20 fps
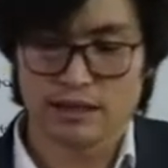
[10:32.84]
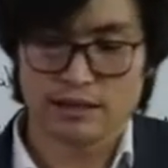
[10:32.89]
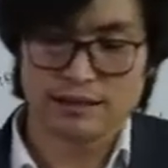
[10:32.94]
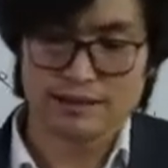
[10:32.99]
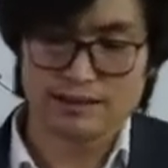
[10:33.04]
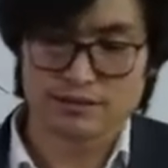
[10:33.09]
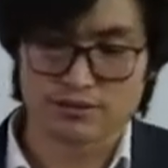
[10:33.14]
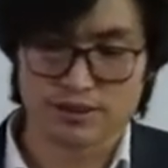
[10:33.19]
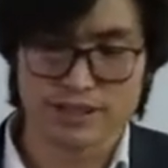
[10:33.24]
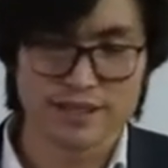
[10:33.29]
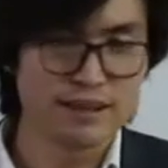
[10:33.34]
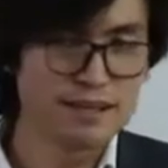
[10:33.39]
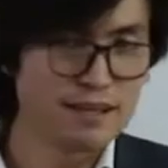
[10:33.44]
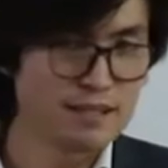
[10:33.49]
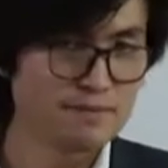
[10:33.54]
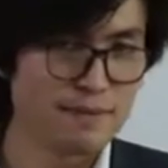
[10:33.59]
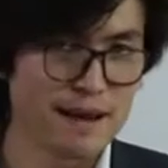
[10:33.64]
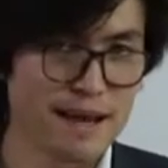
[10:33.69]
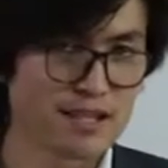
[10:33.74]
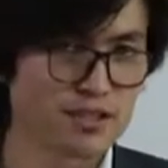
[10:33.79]
read
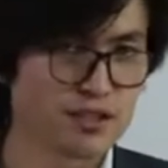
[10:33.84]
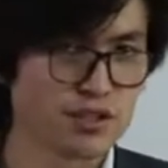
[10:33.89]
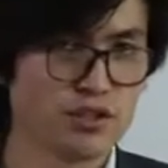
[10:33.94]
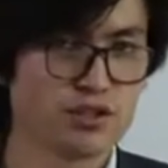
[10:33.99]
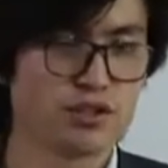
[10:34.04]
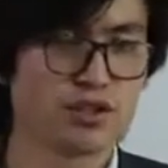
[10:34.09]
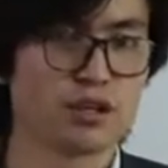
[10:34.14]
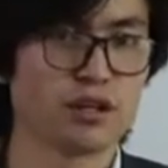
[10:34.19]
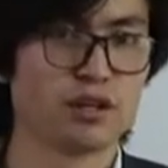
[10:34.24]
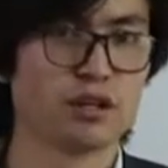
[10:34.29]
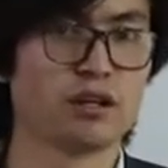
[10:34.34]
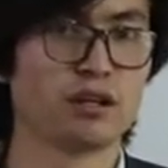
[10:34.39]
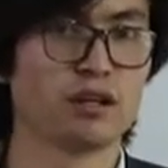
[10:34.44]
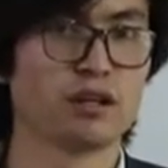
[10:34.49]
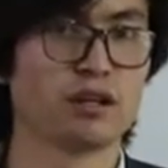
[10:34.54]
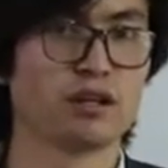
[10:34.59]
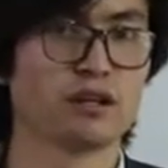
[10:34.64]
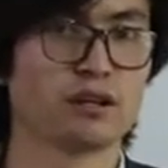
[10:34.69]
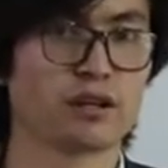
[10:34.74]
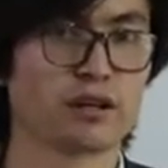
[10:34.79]
this passage
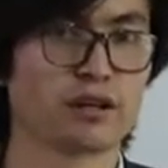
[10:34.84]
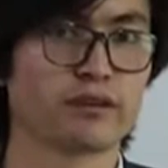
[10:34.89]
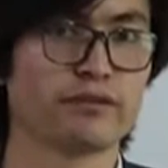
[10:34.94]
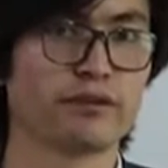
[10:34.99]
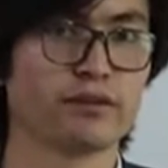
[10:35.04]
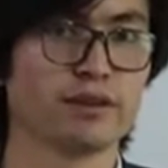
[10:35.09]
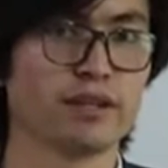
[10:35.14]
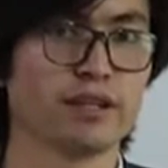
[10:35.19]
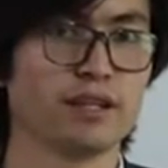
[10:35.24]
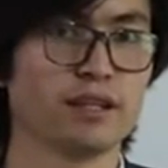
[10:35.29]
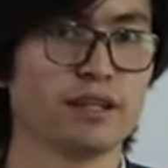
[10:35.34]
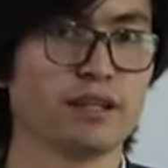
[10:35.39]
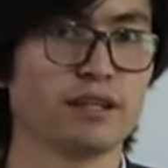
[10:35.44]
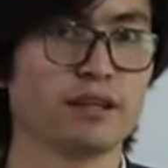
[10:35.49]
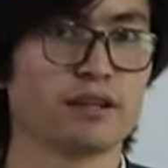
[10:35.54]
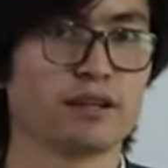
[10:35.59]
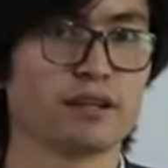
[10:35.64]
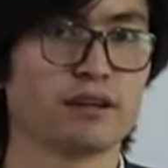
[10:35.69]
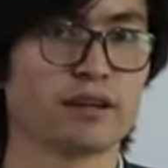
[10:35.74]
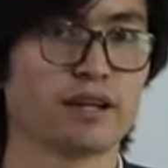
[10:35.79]

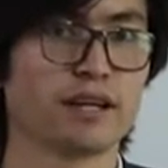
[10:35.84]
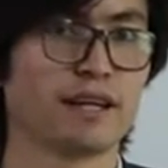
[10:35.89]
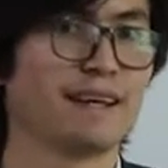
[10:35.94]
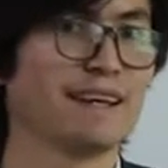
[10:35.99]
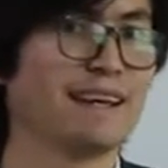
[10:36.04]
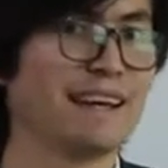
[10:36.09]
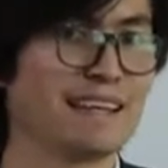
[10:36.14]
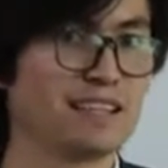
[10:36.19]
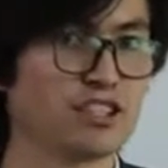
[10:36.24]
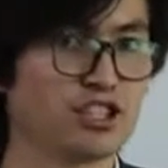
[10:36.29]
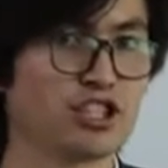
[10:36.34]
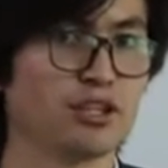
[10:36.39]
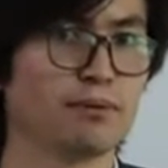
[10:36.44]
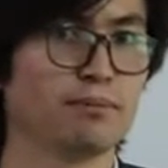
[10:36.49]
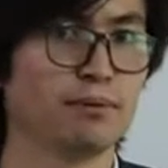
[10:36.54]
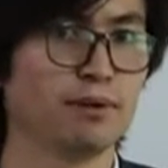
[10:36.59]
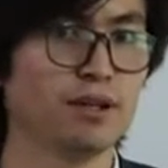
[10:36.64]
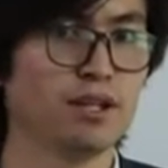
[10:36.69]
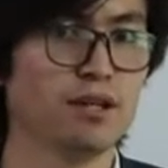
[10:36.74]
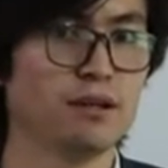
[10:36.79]
carefully, okay, and
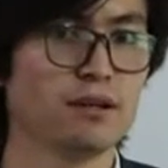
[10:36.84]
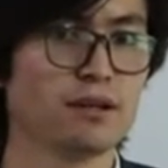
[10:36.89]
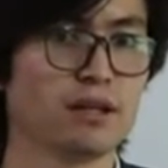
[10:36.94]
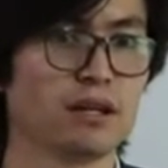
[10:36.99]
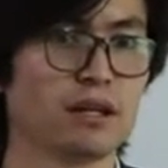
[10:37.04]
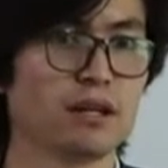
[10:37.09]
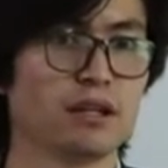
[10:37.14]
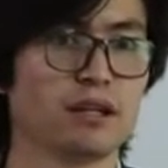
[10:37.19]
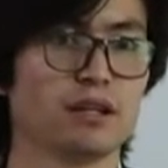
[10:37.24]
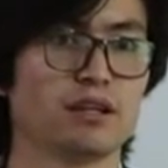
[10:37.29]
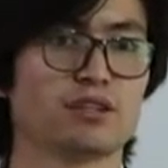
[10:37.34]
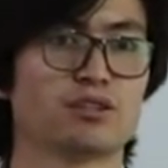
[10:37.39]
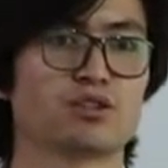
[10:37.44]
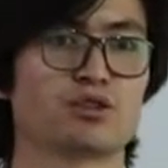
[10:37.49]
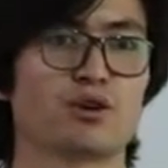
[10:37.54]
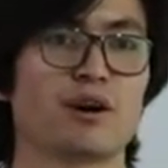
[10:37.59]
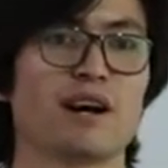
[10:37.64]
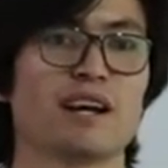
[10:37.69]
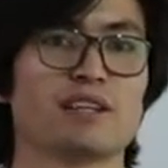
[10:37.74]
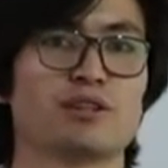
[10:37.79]
deeply.
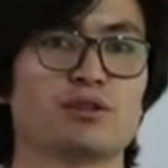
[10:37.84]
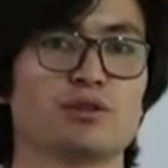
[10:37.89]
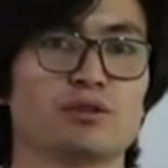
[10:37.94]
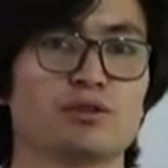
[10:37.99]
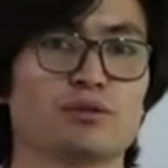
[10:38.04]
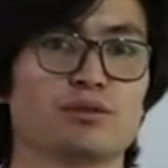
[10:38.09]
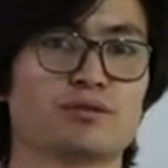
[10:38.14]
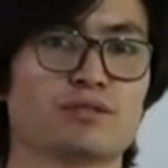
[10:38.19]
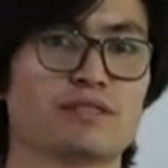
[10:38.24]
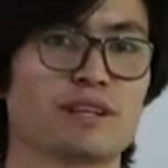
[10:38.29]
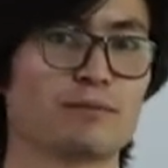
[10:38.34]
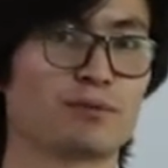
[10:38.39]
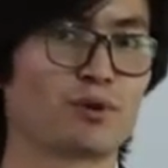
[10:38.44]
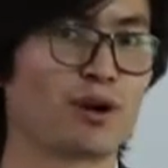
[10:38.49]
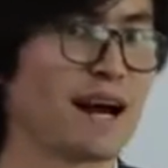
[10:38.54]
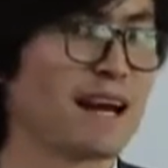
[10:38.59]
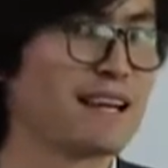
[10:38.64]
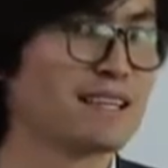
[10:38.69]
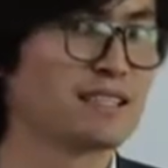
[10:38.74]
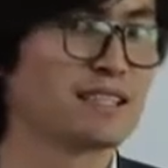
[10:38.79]
Try to
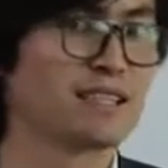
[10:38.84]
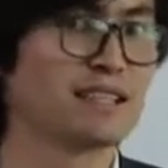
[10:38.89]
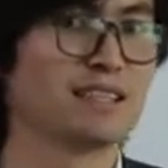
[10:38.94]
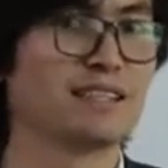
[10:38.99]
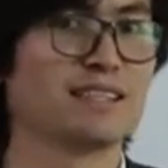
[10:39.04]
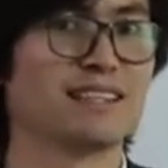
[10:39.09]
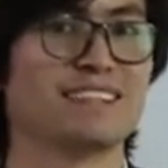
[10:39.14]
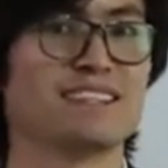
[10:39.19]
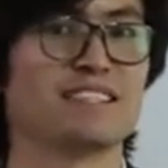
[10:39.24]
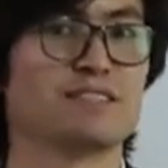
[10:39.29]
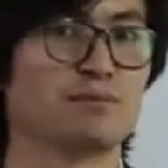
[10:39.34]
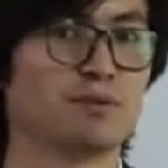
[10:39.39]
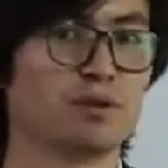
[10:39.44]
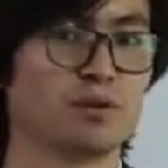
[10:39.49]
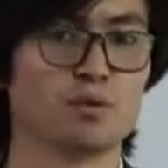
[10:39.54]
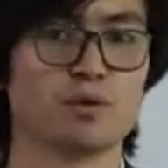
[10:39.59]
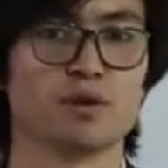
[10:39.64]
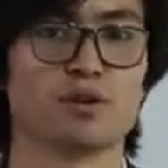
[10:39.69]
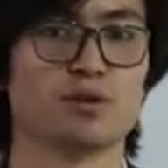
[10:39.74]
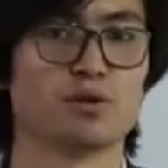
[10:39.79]
summarize it and
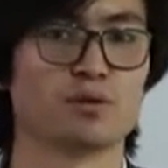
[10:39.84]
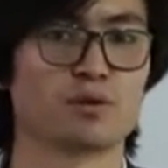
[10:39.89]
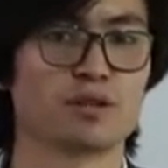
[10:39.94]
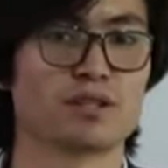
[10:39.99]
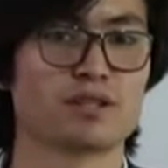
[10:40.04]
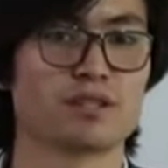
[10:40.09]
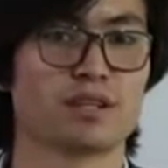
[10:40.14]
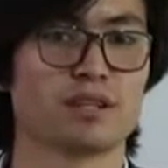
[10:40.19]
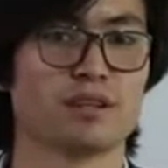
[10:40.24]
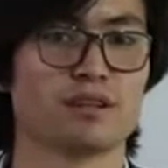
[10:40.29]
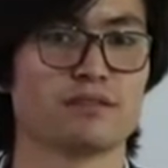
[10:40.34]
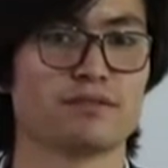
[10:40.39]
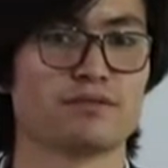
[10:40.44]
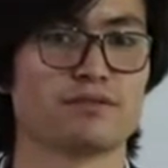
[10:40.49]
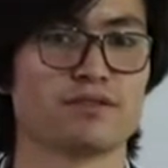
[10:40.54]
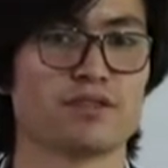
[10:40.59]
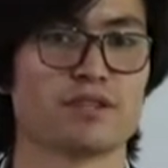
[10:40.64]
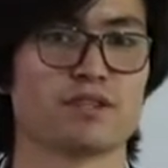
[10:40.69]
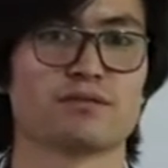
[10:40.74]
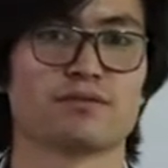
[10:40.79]
speak with
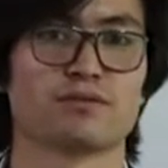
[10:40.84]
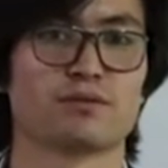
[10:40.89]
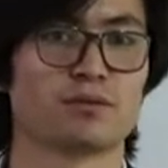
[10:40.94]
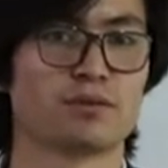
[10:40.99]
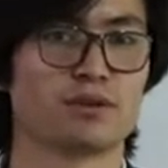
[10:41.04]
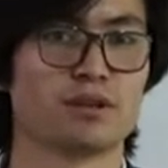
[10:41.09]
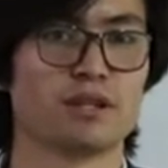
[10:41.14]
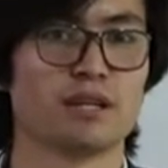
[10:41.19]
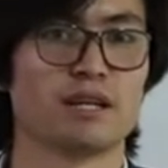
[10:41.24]
yourself just for